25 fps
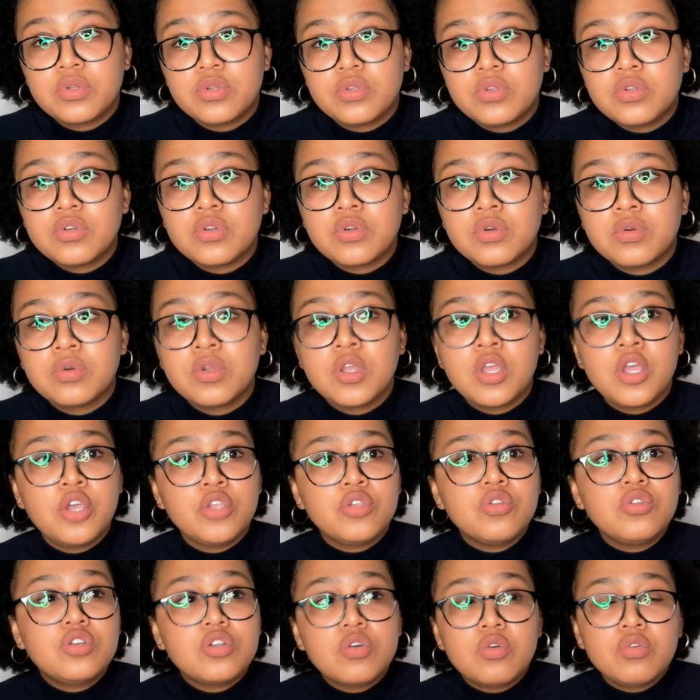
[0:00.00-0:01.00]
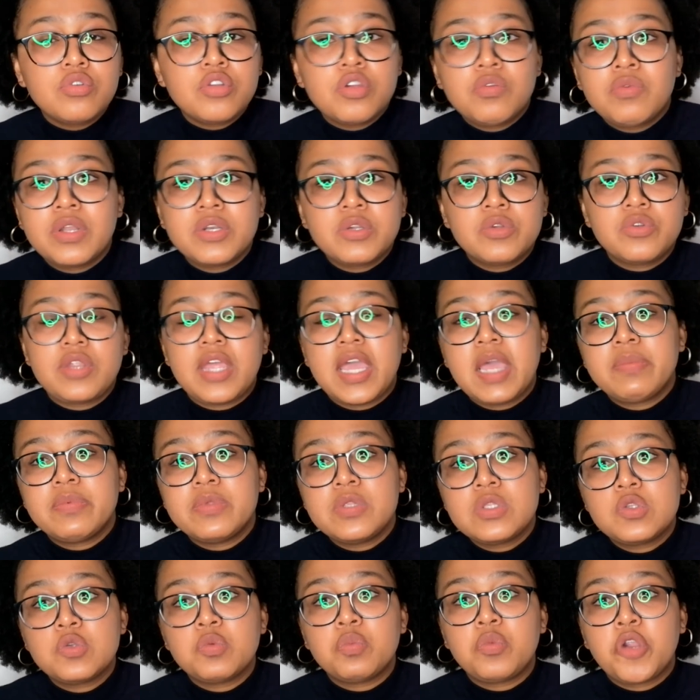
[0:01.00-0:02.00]
You don't know what could
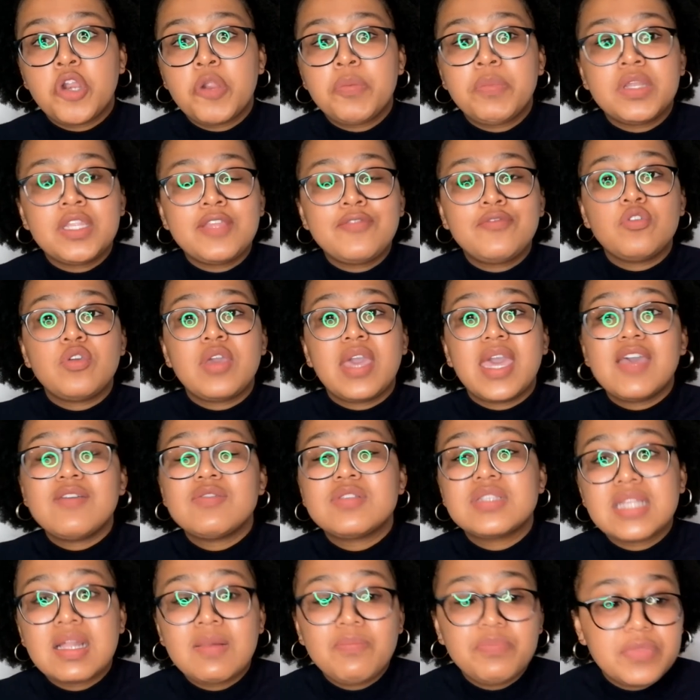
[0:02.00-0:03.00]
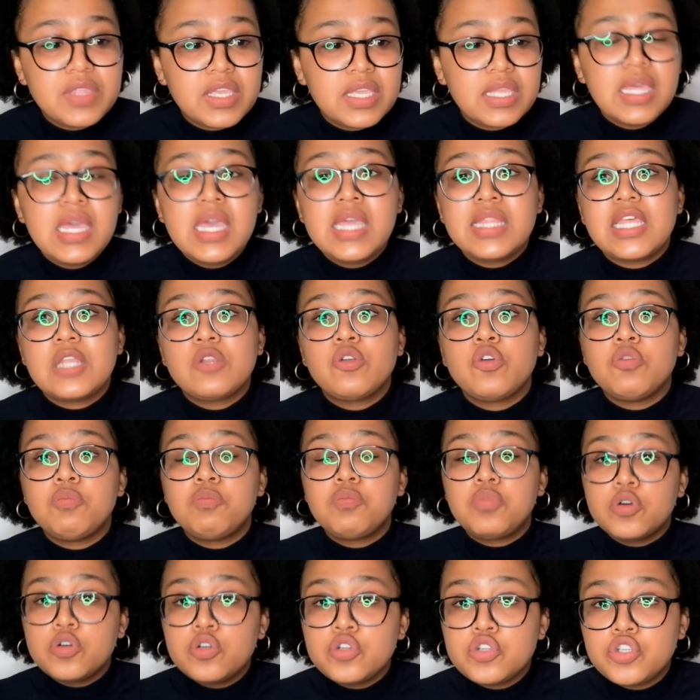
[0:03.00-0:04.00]
happen tomorrow, but if you have something that could
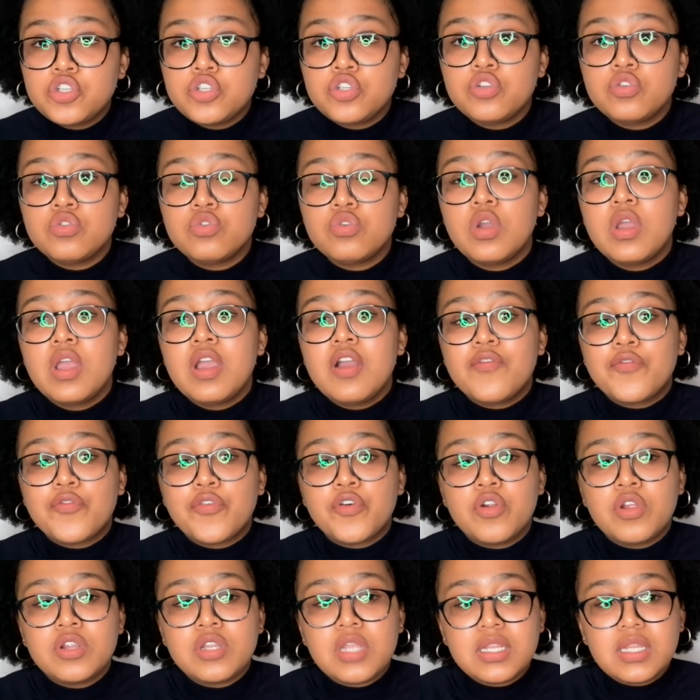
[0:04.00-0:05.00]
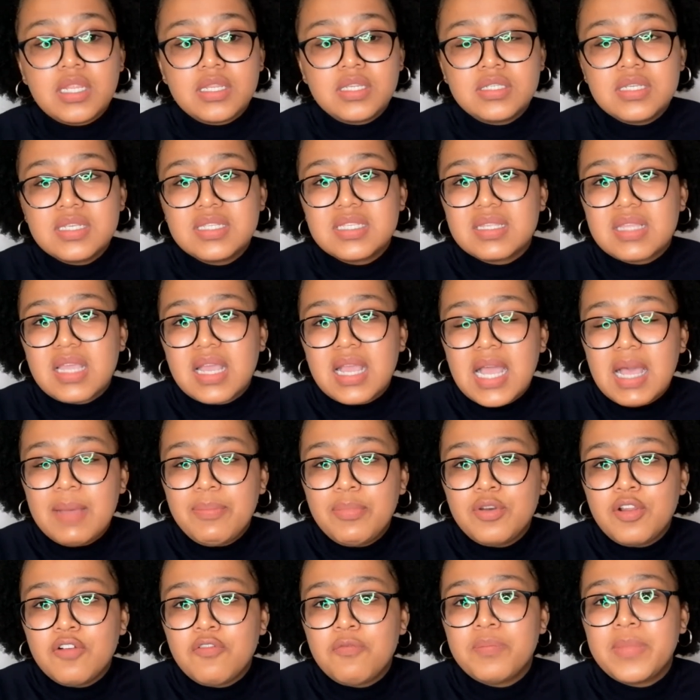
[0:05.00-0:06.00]
push you for just a
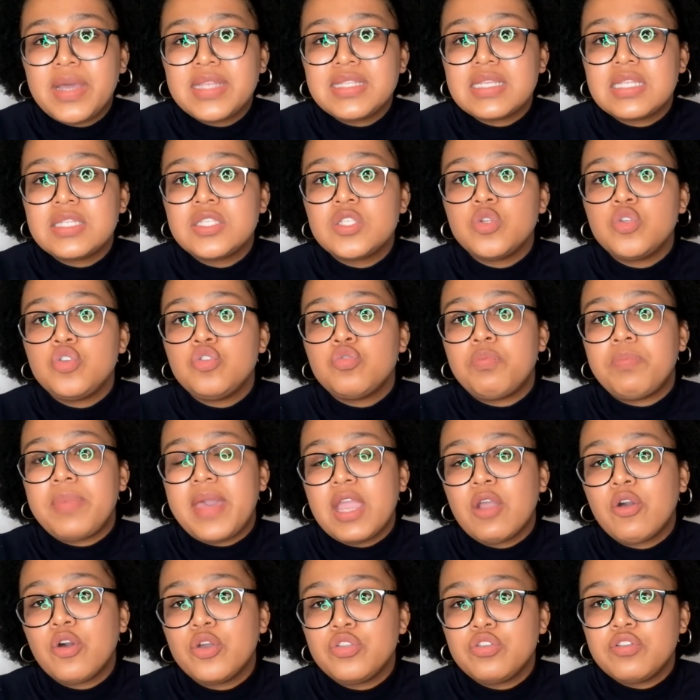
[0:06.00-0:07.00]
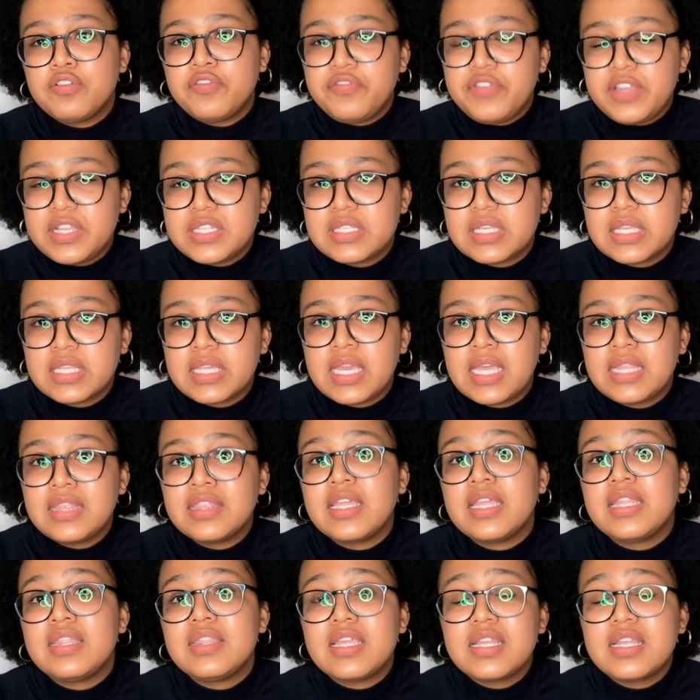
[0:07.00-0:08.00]
couple of months until you're back on your feet again, then